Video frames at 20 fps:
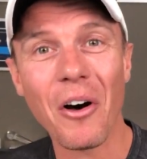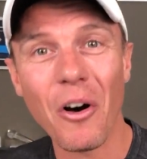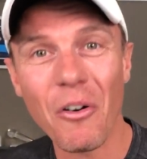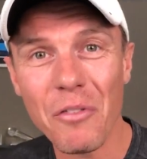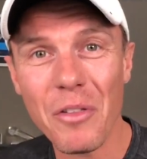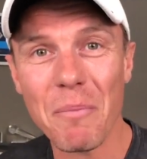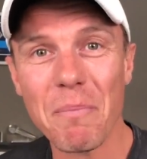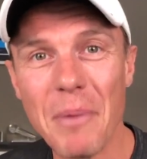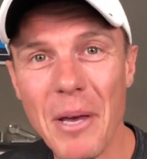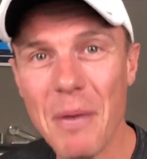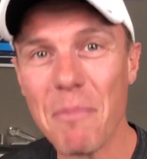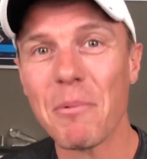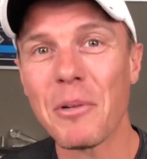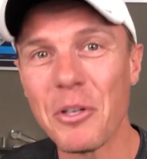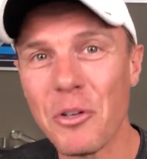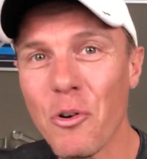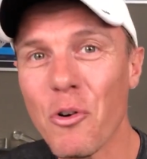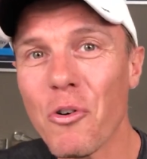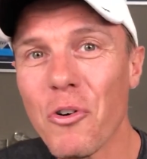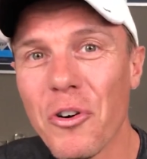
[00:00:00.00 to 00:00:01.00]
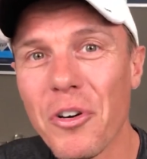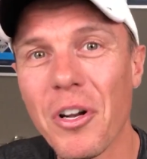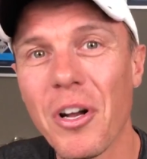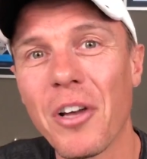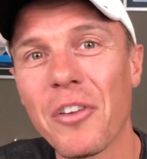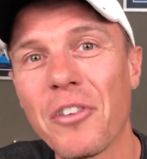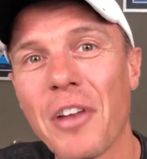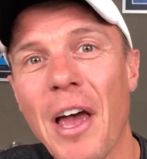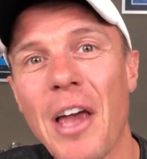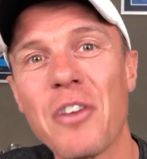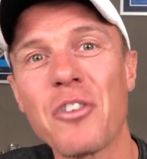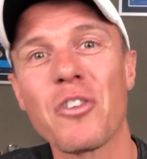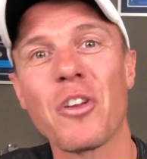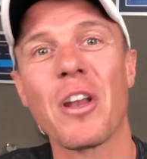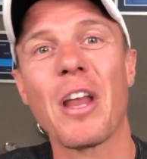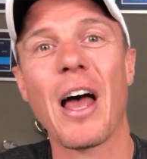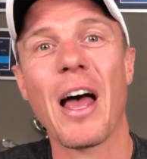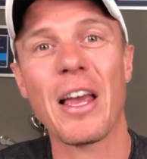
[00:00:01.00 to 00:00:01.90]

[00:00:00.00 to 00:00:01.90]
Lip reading: of the people in your organization